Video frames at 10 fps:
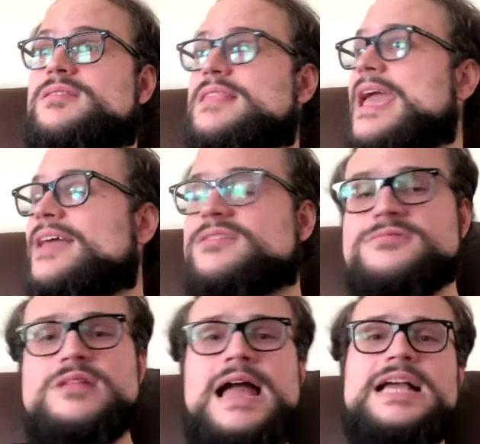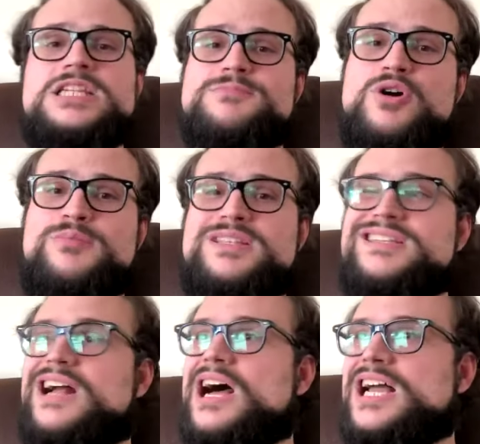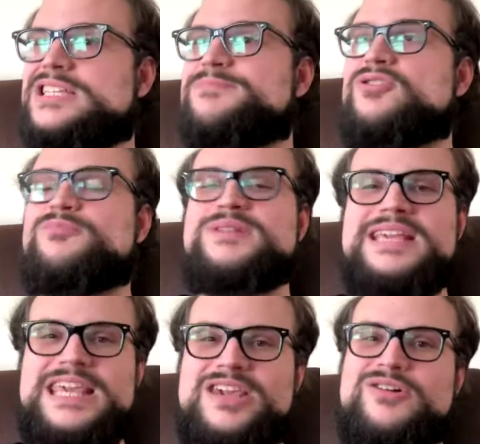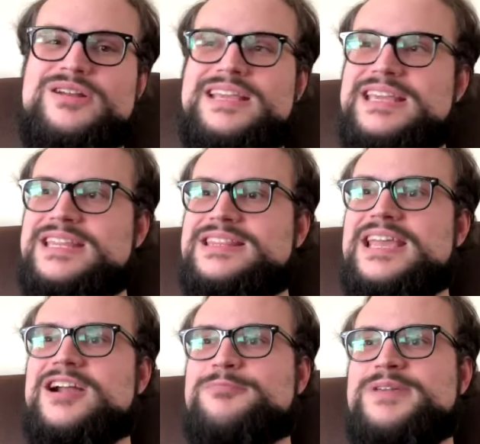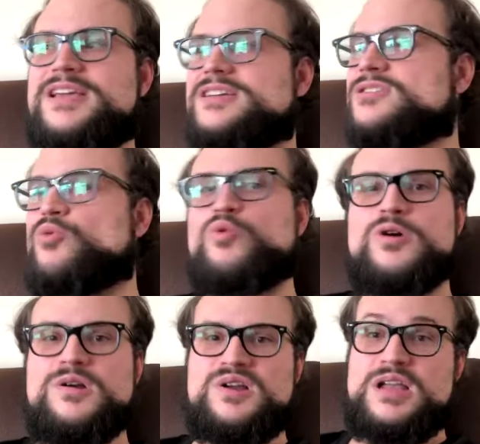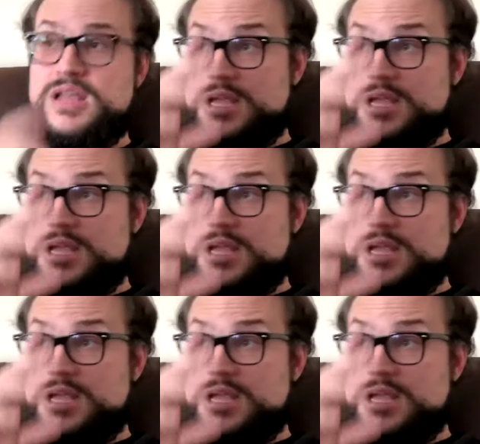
they had their last moments in a hospital, but he couldn't get there because of work.